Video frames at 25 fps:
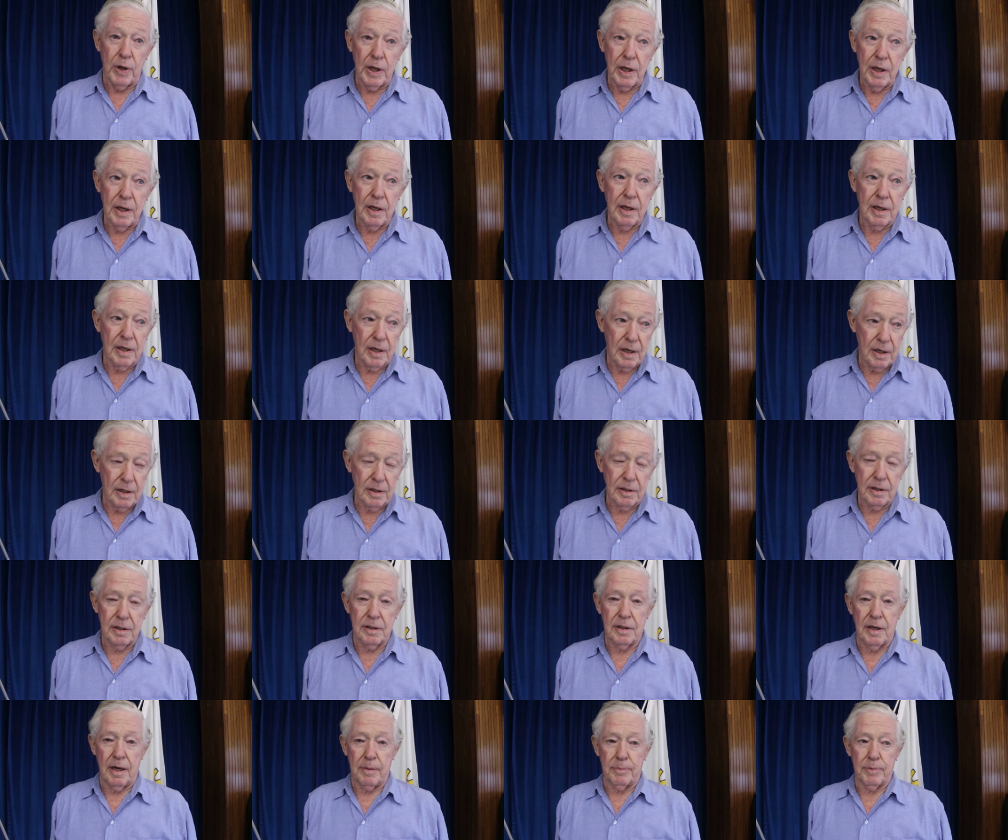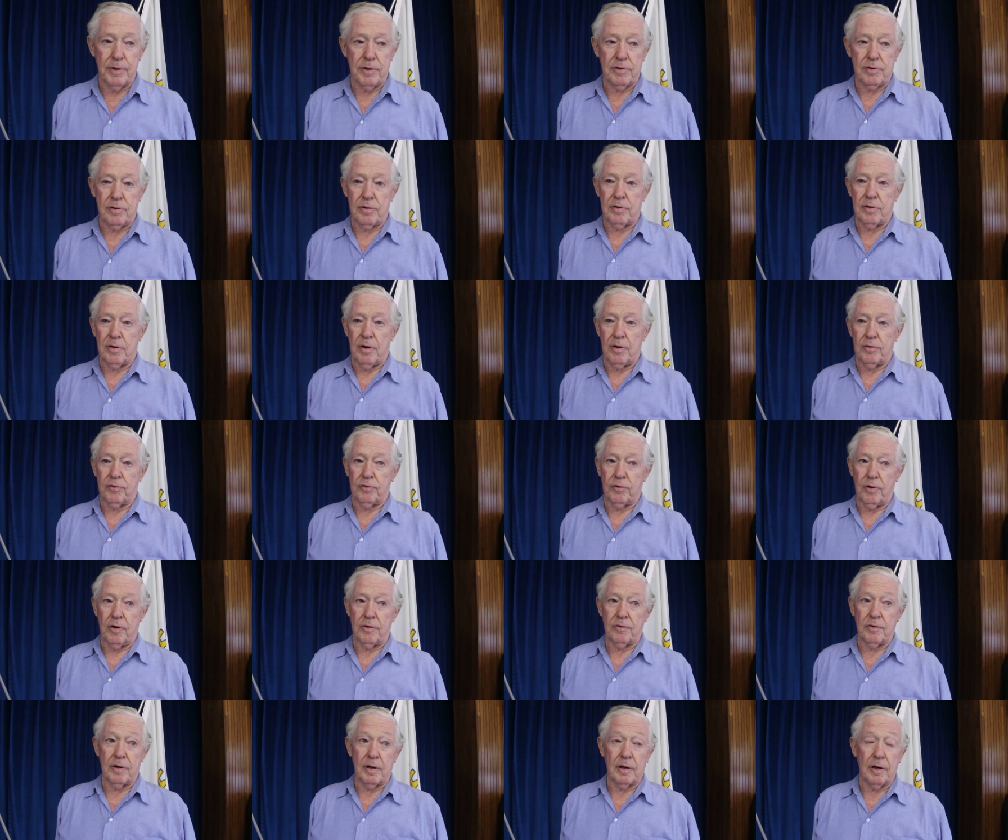We here in Hibiscus Coast
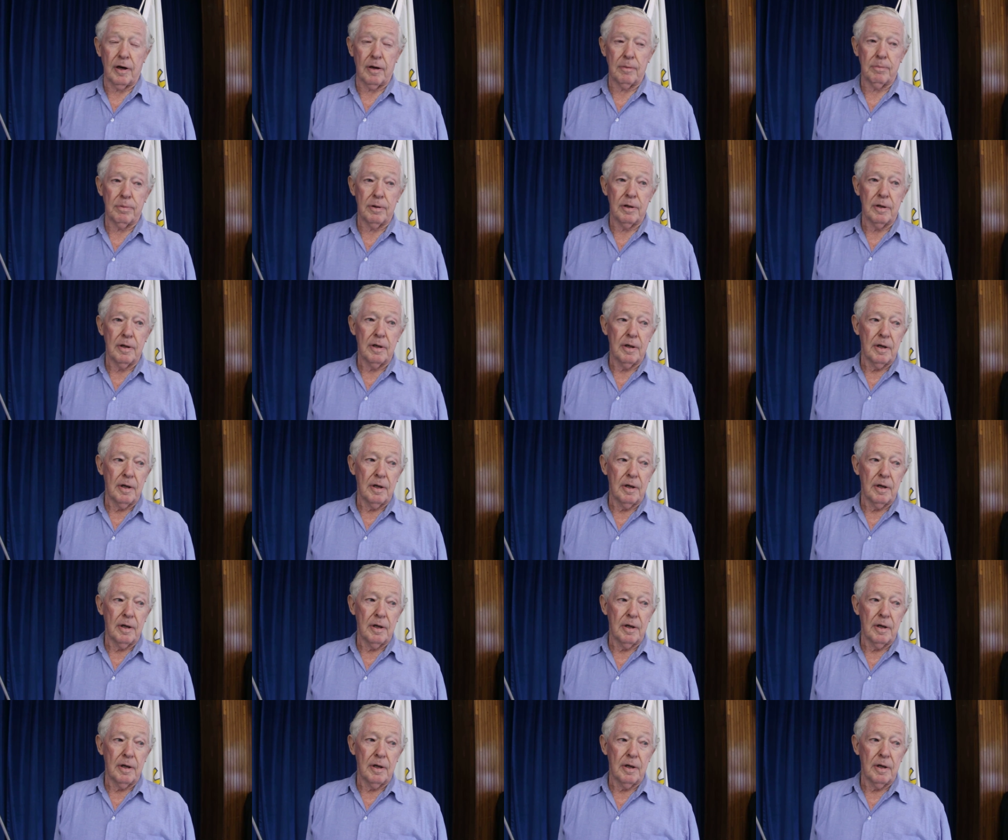Rotary Club